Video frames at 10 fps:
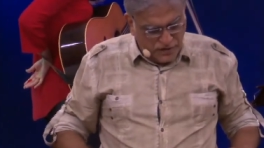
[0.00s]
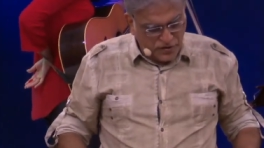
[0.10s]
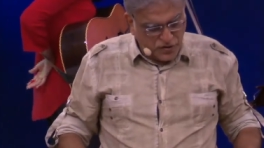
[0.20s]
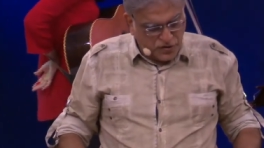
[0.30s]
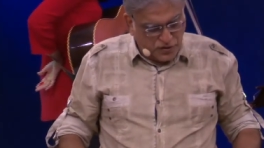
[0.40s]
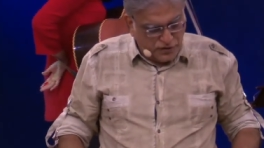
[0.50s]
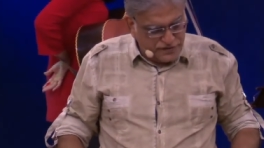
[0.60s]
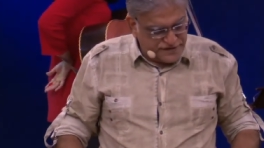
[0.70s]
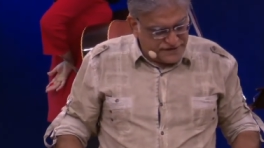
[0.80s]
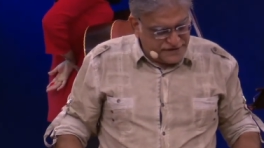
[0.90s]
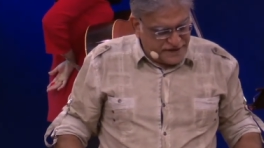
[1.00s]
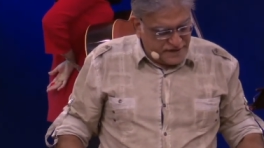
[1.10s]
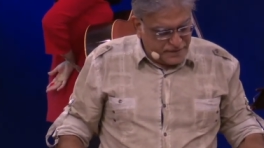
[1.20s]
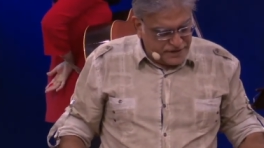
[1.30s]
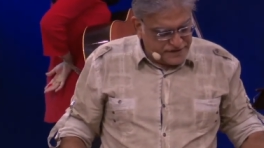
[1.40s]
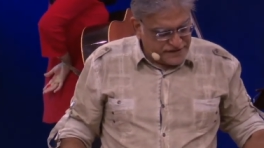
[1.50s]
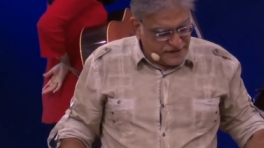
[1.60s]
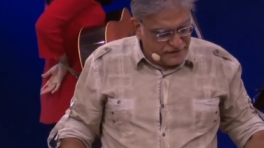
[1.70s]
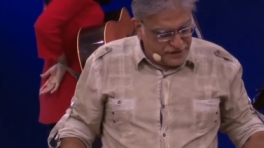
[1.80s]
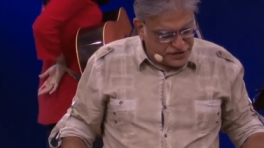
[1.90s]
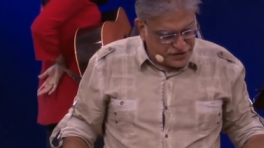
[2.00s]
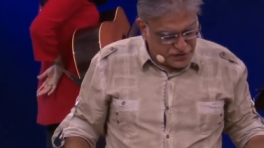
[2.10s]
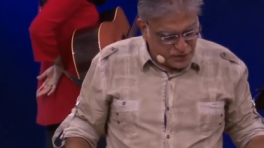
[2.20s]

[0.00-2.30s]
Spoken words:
on the cross that He brings salvation